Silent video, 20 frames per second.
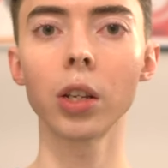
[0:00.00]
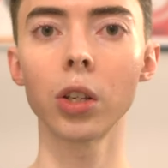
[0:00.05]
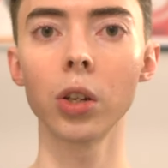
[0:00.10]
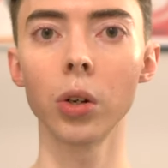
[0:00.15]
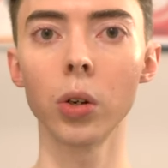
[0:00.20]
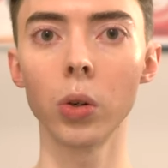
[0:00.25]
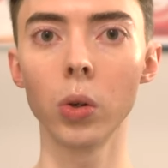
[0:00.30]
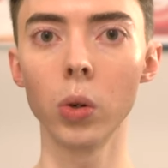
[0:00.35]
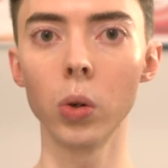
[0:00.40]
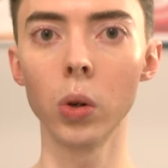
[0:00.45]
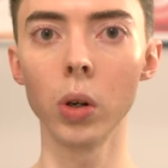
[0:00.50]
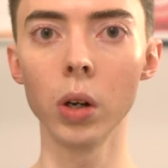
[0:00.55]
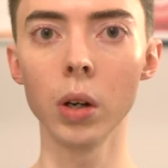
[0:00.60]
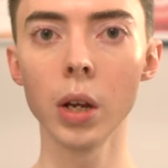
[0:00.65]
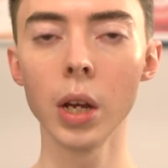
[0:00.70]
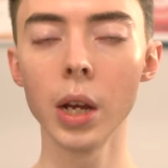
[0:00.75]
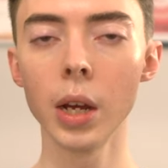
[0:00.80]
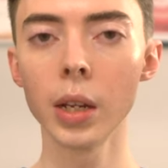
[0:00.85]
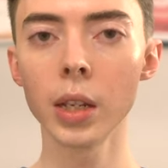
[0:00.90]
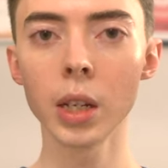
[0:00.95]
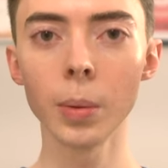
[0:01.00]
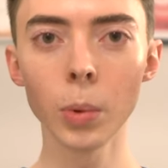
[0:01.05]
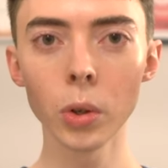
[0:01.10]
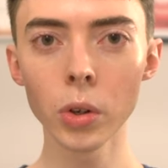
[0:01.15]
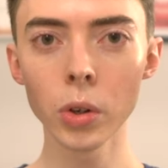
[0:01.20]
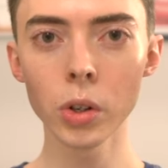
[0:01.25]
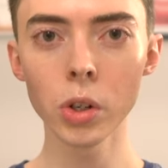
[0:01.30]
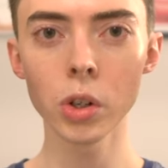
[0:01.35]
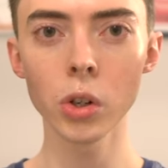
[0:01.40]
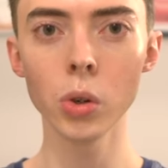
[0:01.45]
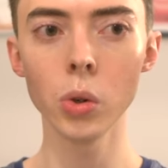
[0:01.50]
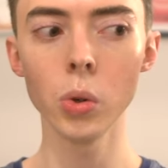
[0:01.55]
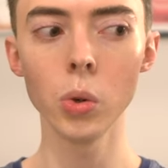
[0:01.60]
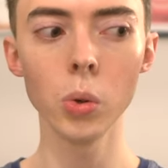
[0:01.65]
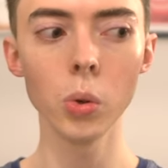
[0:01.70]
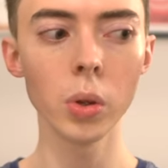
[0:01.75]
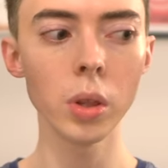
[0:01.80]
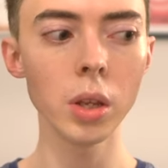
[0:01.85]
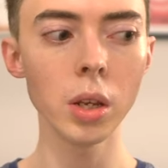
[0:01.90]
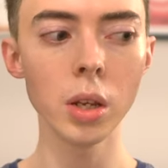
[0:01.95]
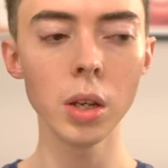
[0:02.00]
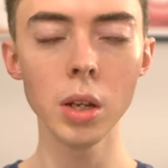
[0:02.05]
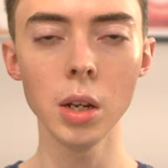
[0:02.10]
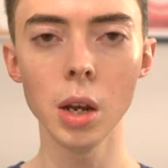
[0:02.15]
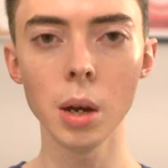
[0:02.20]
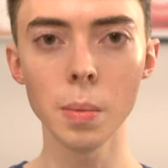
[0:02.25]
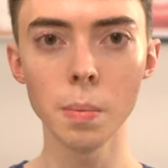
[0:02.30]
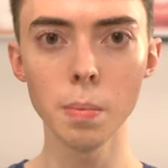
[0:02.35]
So similar to the